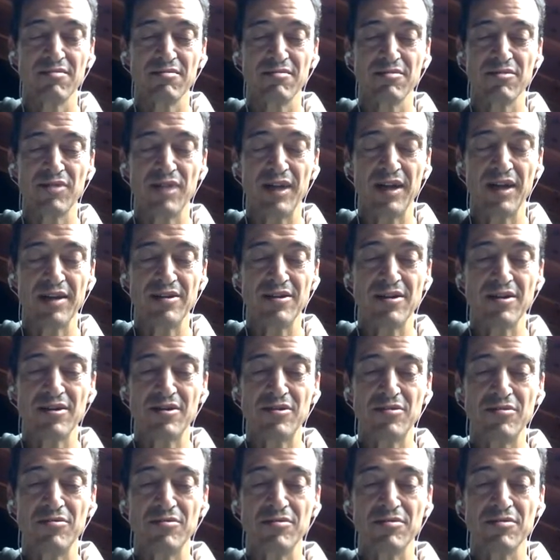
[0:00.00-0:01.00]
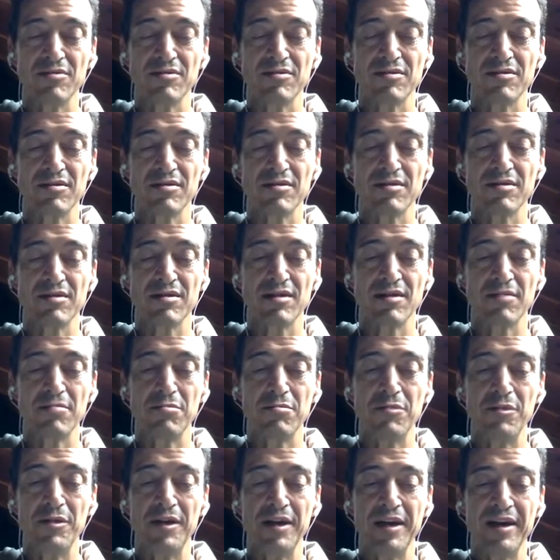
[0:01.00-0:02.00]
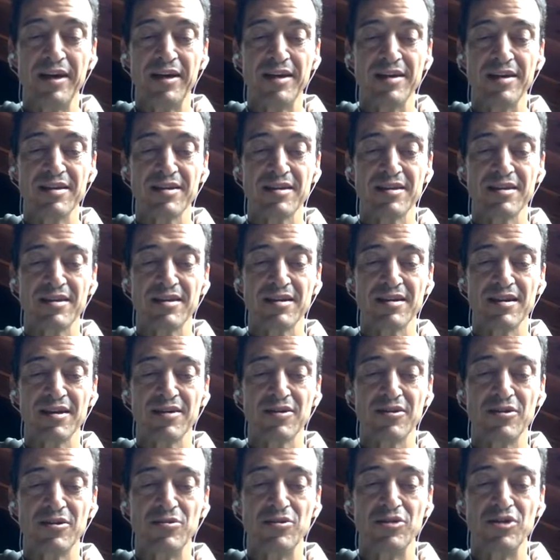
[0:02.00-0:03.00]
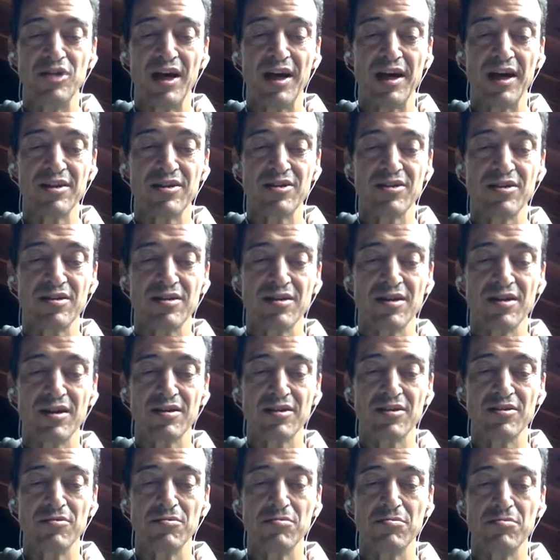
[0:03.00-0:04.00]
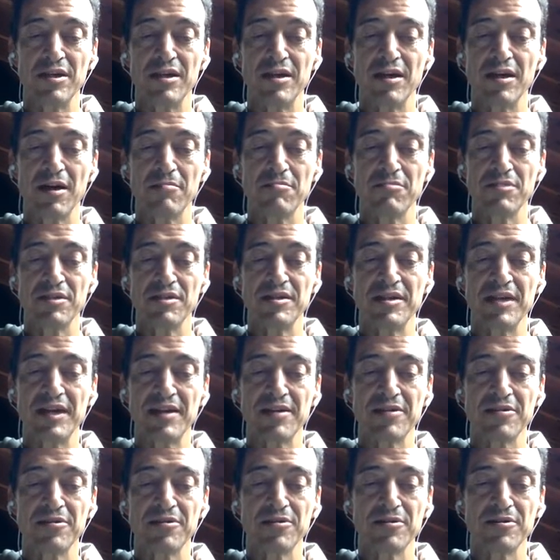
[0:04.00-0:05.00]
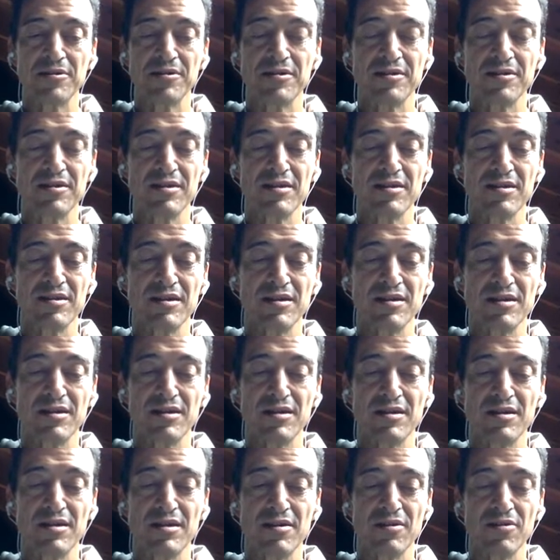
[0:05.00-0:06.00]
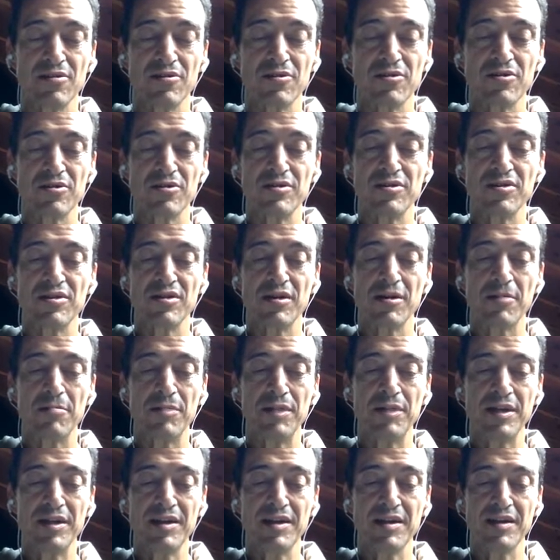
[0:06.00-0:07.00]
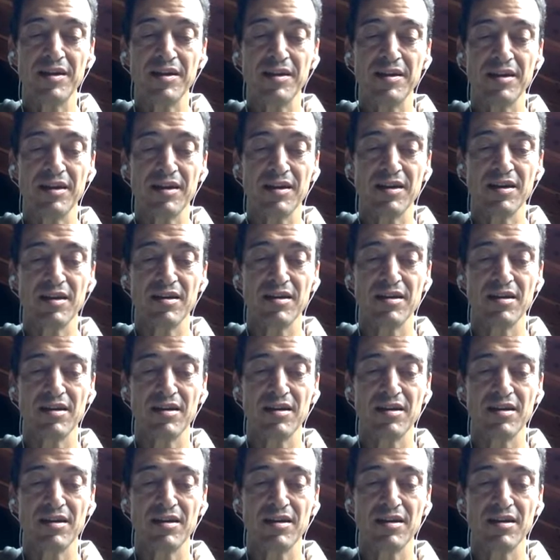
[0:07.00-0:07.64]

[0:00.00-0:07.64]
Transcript: trying not to appraise, not to judge, not to become entangled or to stop anything,